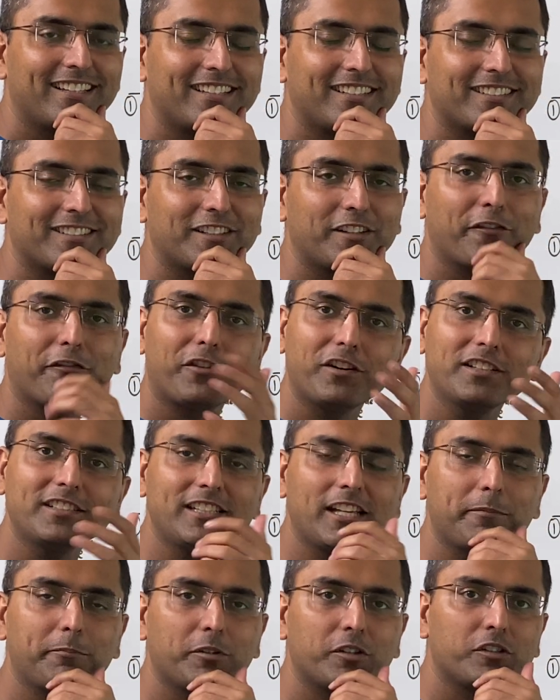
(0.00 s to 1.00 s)
So the first
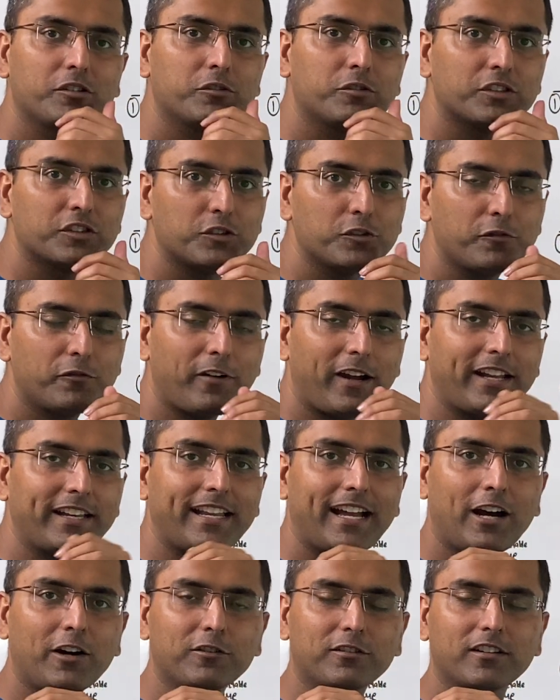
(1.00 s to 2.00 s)
step you do is you find
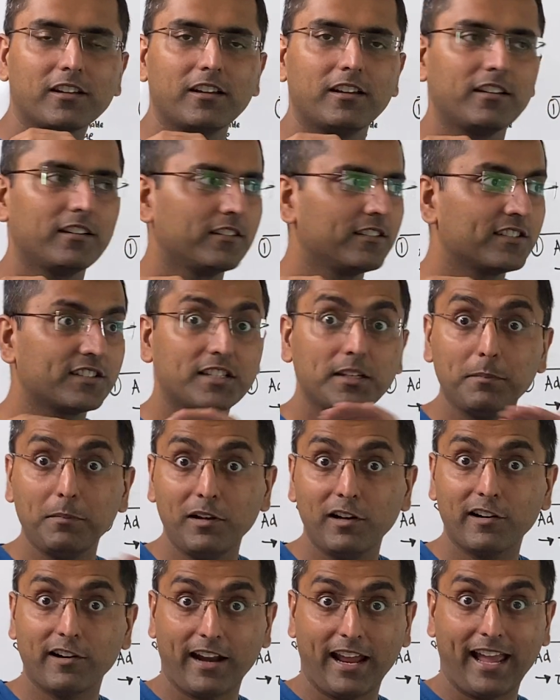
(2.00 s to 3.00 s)
out
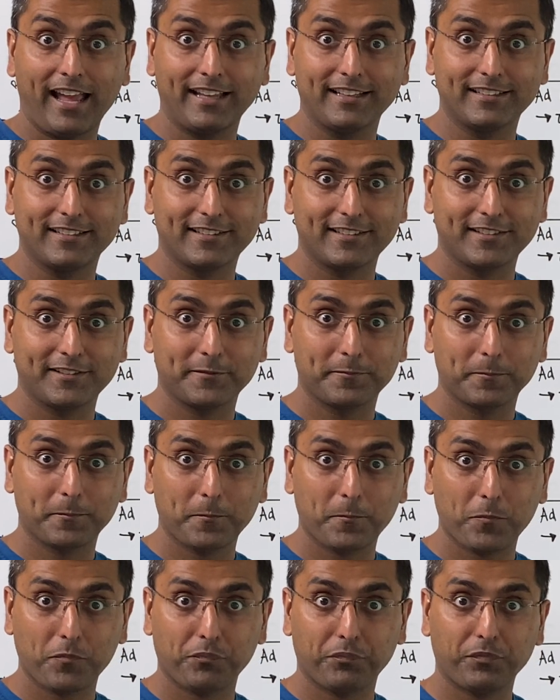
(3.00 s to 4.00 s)
similar ads.
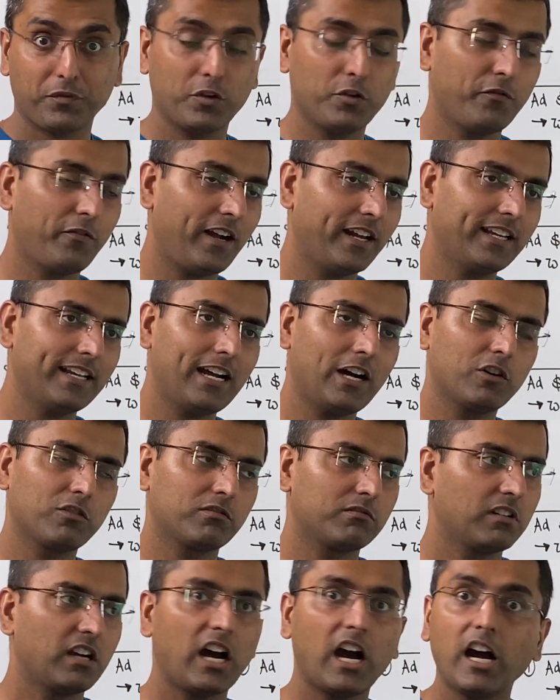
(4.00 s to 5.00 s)
You find out
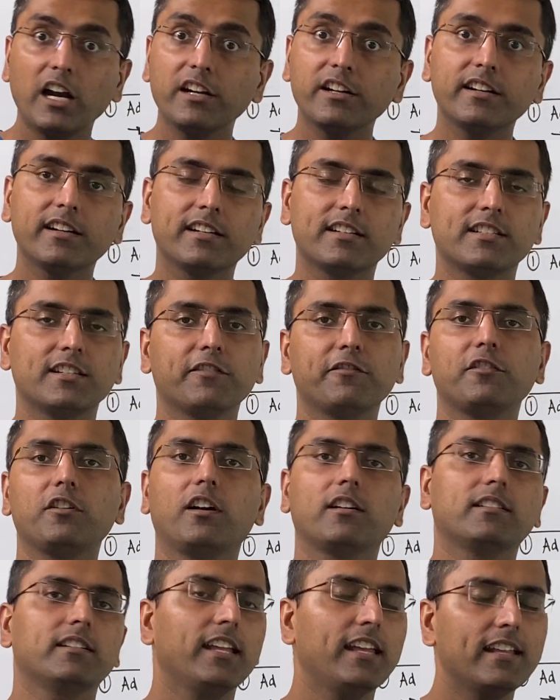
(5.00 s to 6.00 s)
hundreds, if
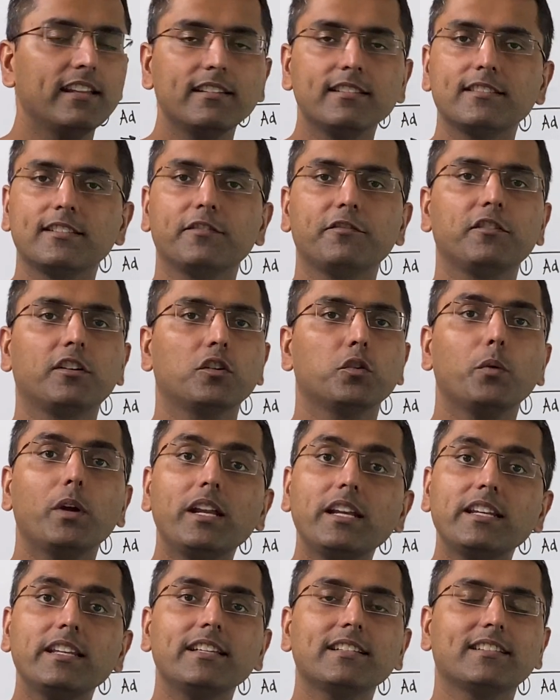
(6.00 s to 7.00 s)
not tens, if not
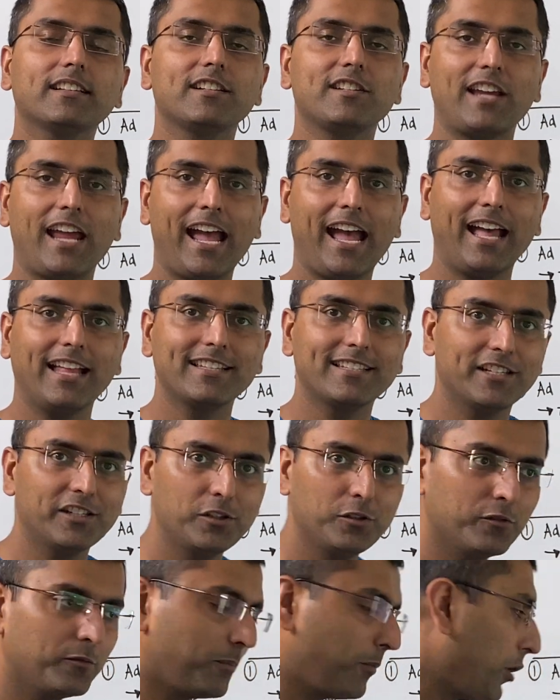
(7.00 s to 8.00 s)
20 such ads, and
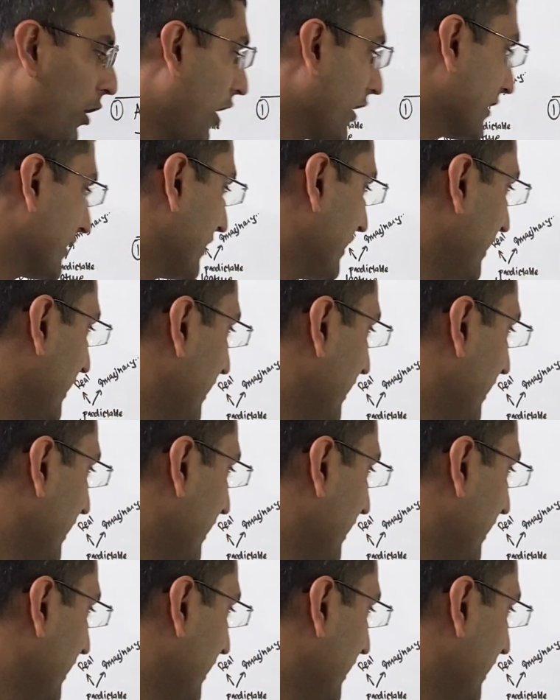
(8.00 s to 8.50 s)
you plot